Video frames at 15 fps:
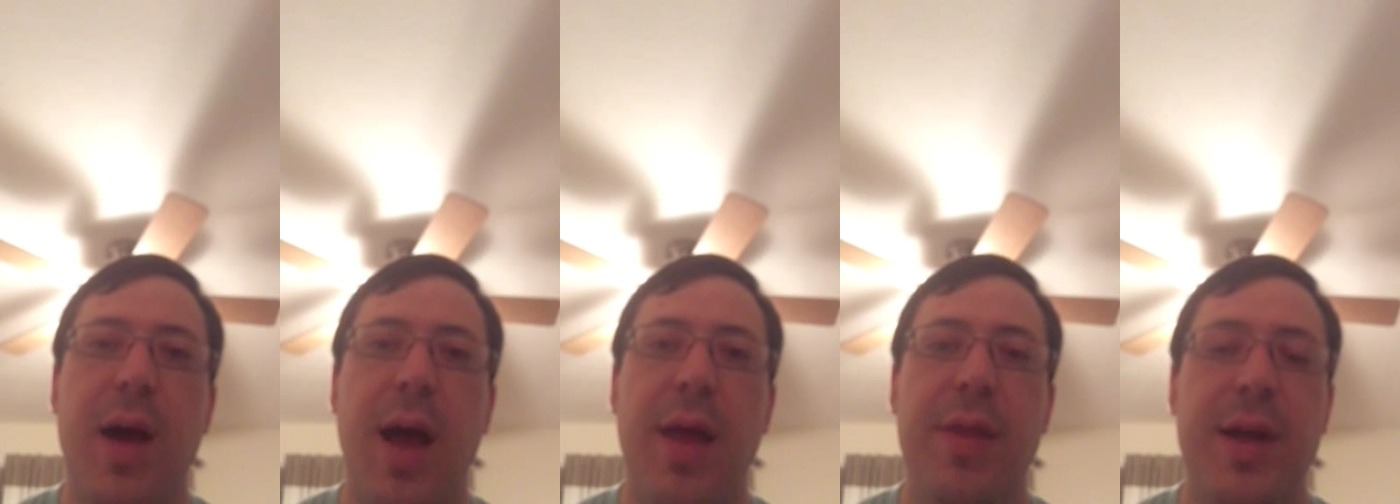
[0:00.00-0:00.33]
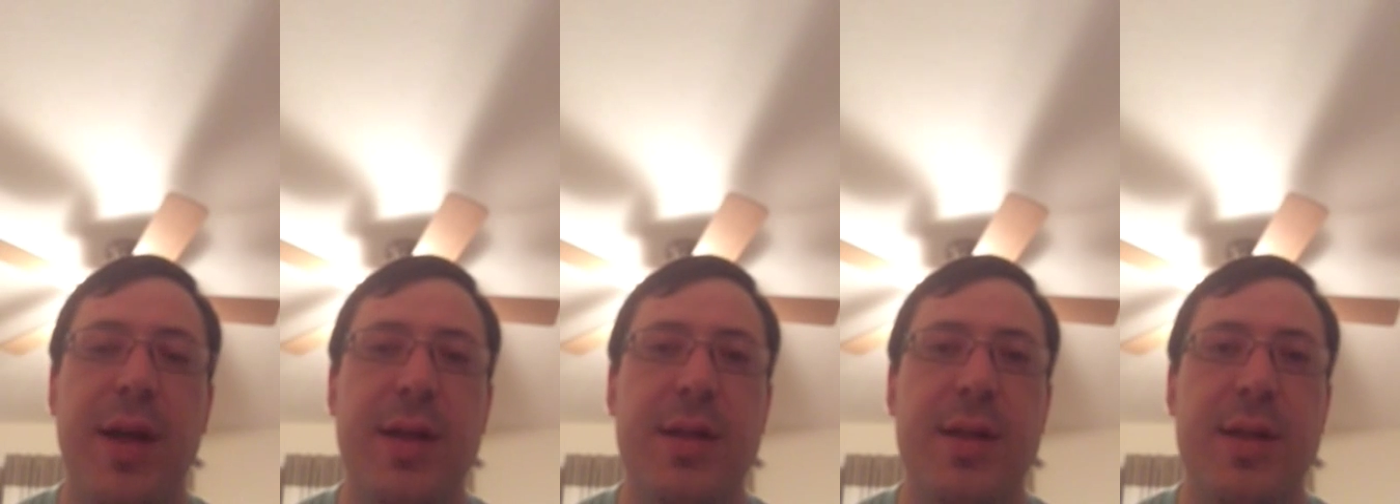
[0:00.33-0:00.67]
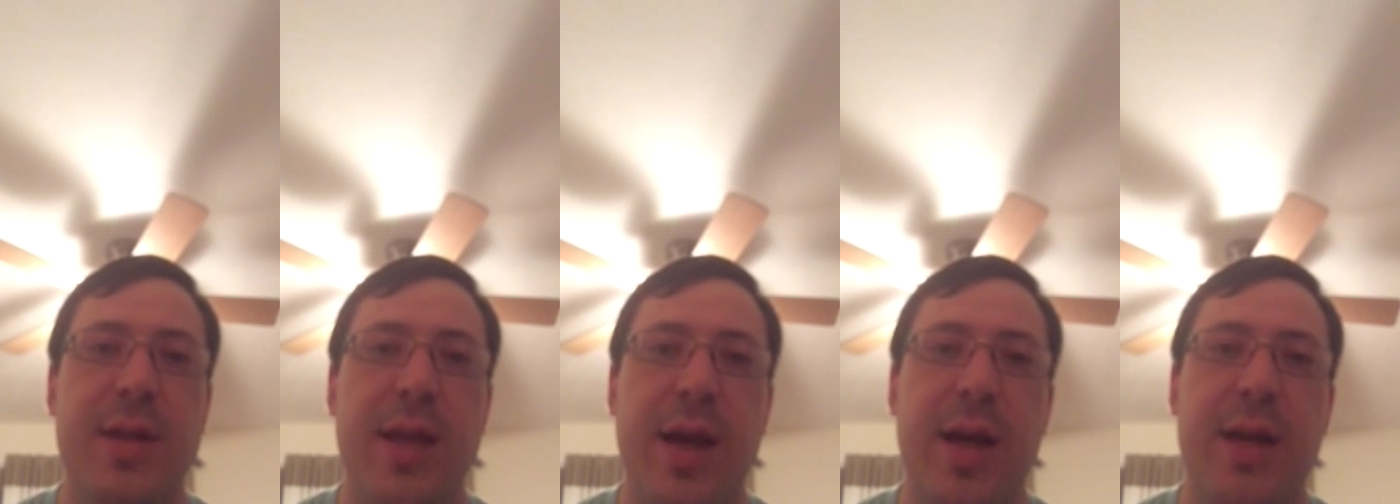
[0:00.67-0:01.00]
I think
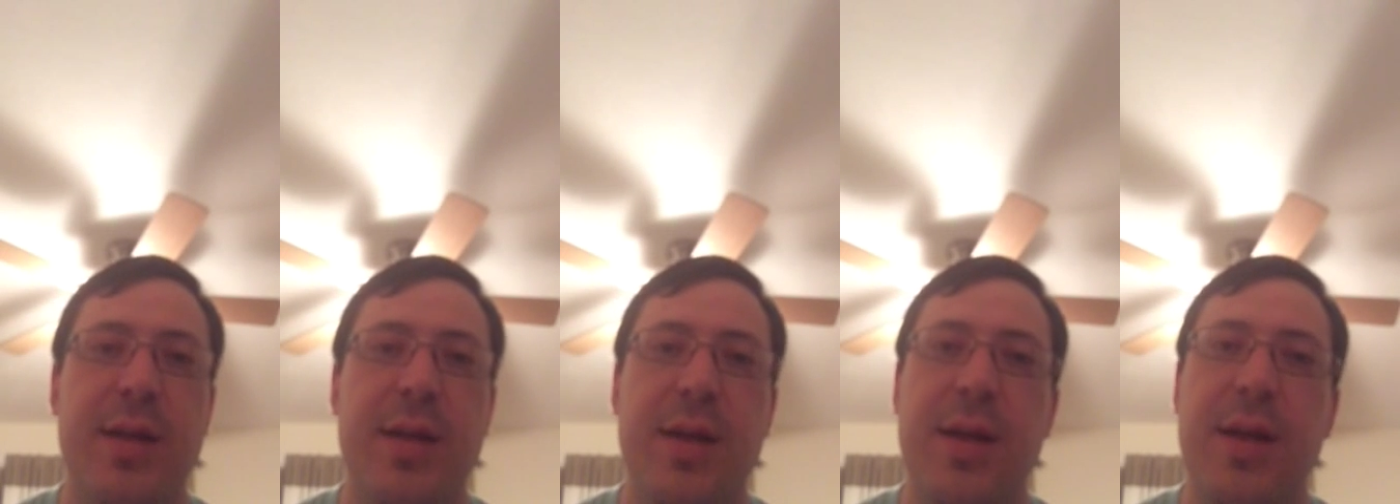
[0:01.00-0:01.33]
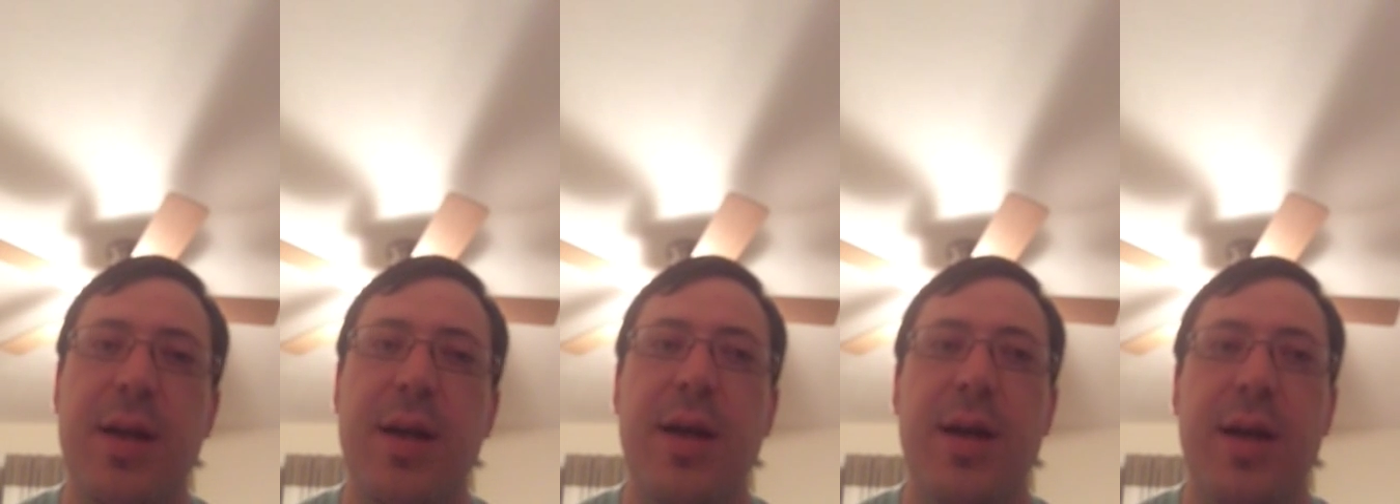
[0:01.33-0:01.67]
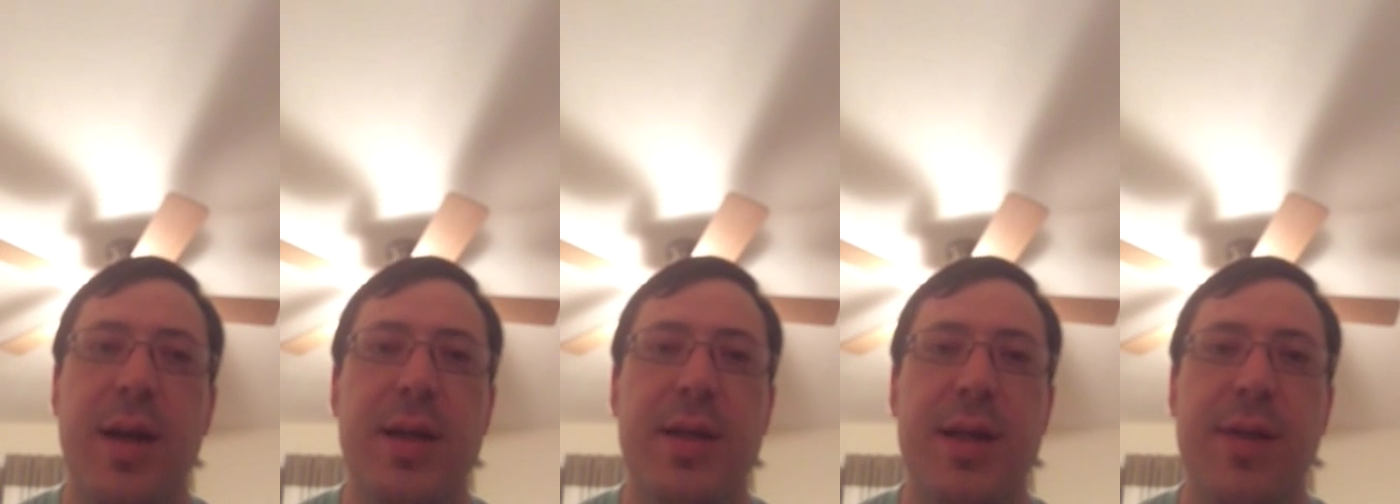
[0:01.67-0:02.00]
society
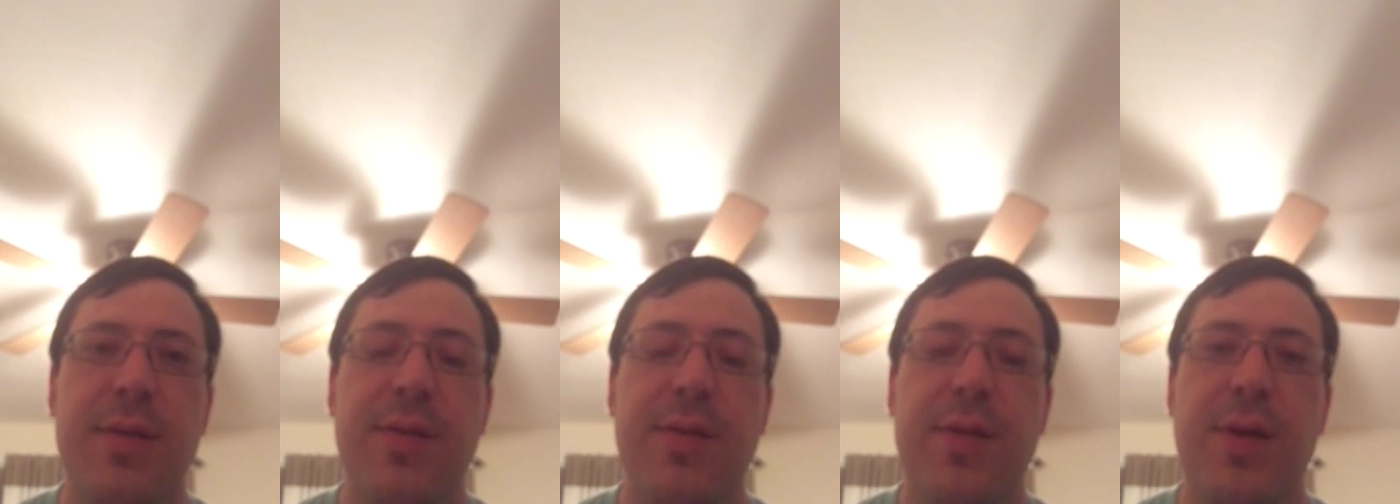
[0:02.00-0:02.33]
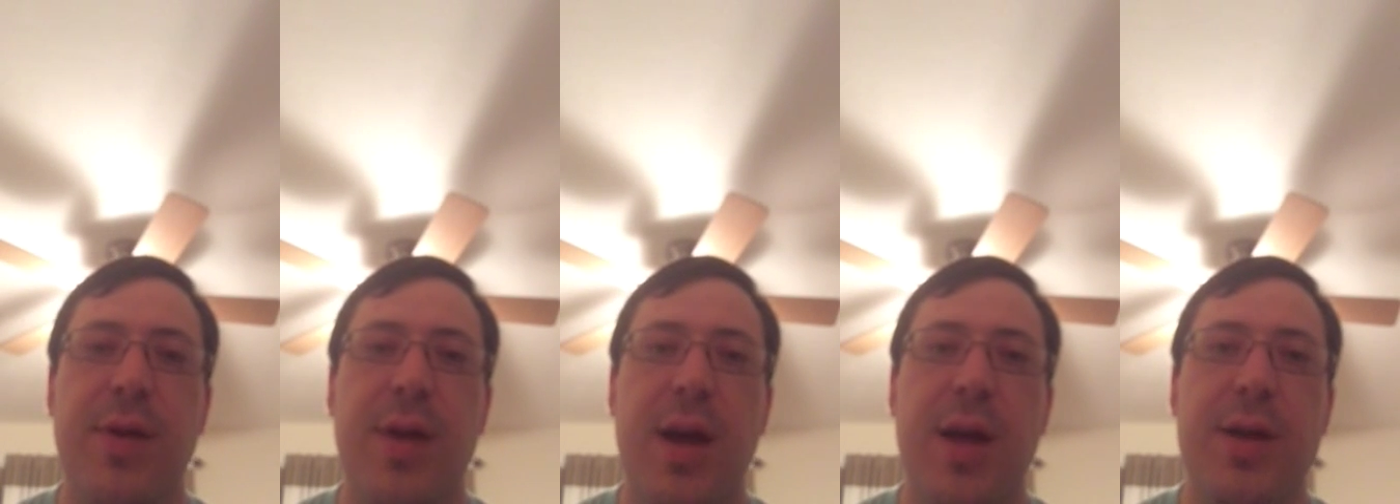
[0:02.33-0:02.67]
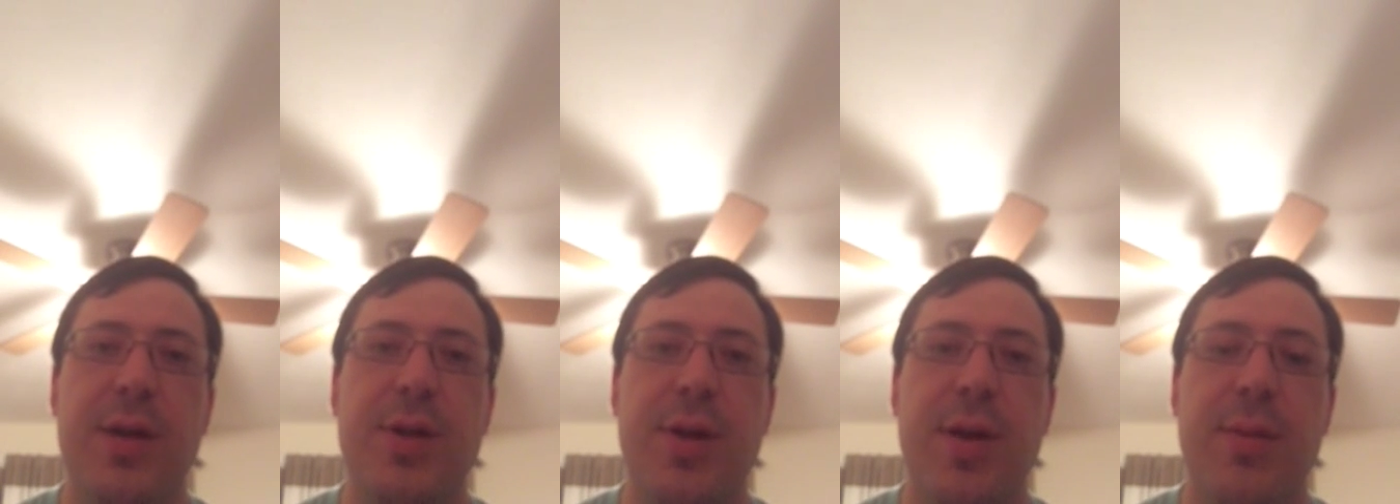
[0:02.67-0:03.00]
is in for a lot
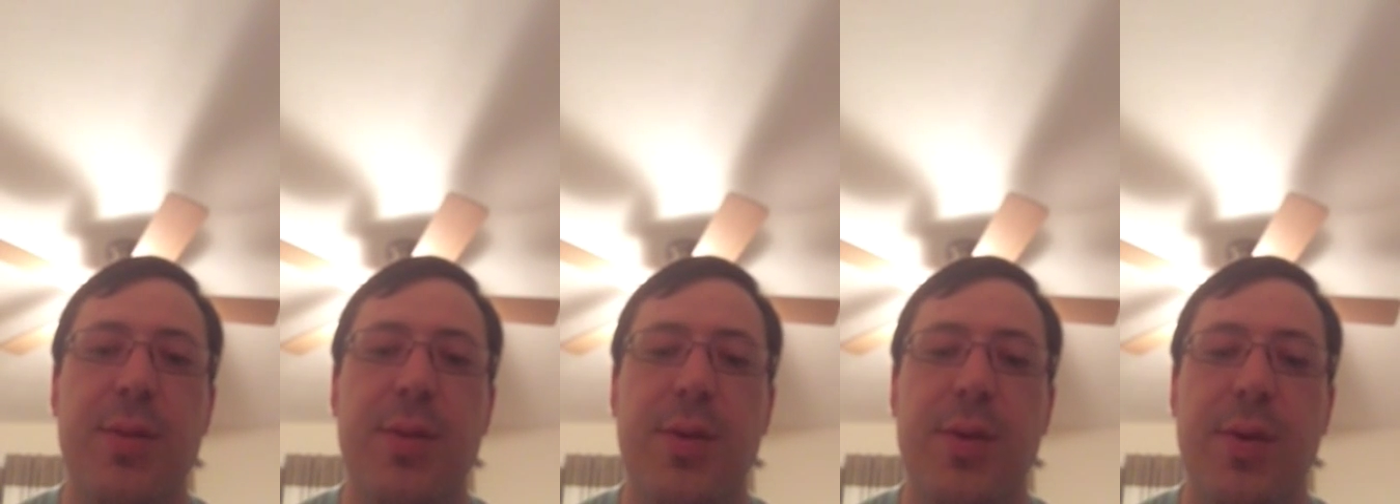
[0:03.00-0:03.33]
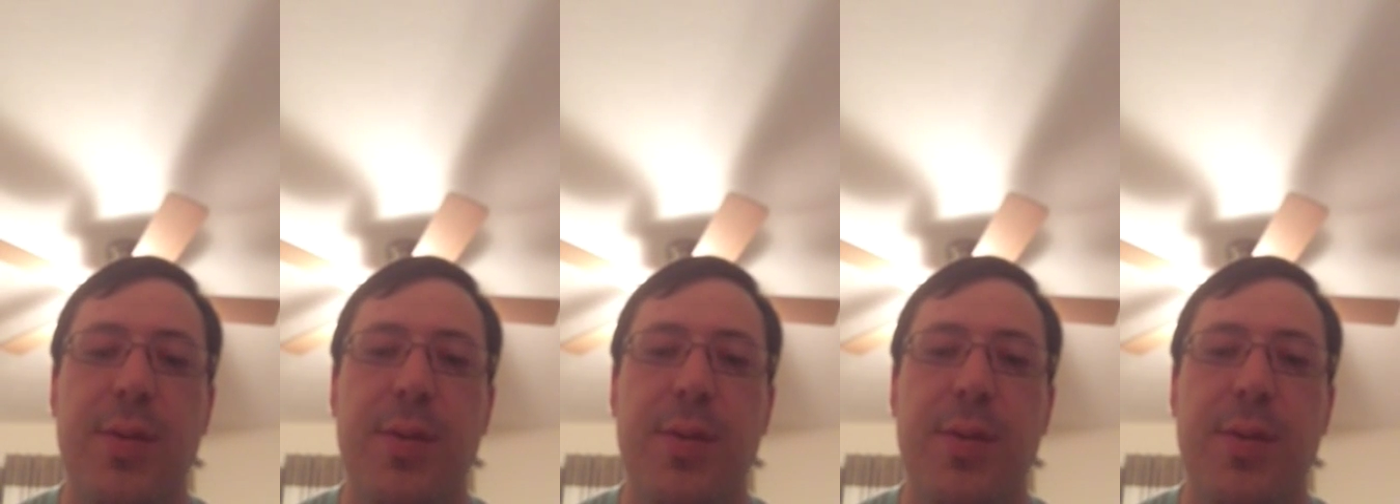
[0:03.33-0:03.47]
of trouble.